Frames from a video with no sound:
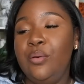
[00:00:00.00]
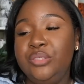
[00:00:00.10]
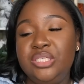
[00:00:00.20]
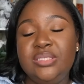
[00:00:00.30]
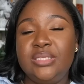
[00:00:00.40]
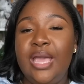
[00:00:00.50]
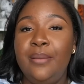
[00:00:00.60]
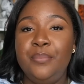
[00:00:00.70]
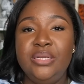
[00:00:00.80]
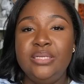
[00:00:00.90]
we just kind
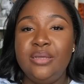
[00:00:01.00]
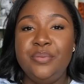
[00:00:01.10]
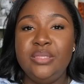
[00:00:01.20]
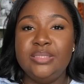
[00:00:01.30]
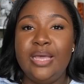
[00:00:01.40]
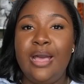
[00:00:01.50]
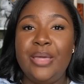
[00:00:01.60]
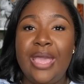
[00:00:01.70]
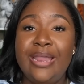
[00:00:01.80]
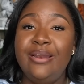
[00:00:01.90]
of buttoned it up at the top,
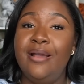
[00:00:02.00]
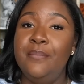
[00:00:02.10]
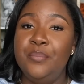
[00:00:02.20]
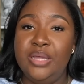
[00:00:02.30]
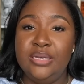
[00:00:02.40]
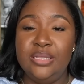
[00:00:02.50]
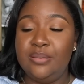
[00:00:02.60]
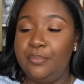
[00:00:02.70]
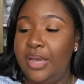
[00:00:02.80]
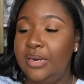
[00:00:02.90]
had it unbuttoned at
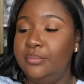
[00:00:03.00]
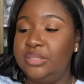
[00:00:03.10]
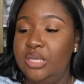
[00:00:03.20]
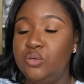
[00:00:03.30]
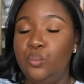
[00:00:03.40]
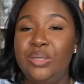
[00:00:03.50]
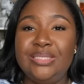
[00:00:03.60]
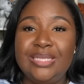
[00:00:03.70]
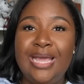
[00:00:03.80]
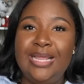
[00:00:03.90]
the bottom, tucked one
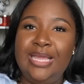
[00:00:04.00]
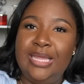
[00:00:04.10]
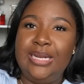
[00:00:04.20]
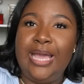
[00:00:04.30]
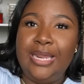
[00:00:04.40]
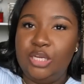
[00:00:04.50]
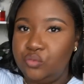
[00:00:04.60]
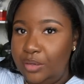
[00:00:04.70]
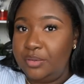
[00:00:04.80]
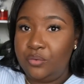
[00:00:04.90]
side in and kind of
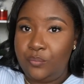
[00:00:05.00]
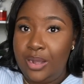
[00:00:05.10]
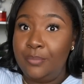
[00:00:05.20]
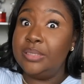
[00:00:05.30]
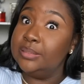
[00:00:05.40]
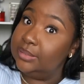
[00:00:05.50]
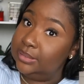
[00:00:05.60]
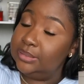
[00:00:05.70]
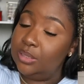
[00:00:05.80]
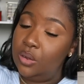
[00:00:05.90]
draped it around because it
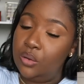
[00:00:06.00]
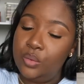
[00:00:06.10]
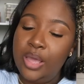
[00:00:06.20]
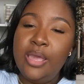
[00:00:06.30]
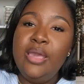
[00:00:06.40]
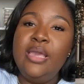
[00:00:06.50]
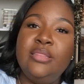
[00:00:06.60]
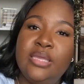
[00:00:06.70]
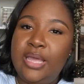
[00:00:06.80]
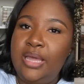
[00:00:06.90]
is long,
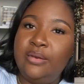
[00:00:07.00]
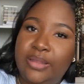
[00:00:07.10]
and then kind of